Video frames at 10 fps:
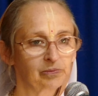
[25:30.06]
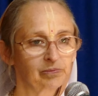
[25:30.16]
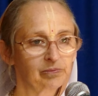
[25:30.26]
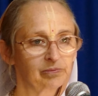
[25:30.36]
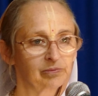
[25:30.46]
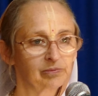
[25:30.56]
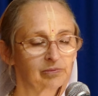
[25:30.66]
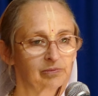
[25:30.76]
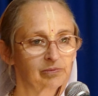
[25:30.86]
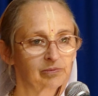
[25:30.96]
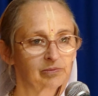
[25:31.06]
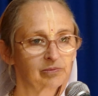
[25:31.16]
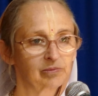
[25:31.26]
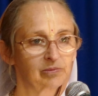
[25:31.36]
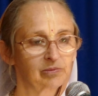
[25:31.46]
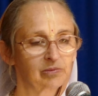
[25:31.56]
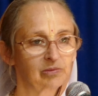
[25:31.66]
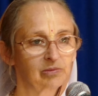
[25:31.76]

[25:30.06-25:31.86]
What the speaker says: (no one is talking)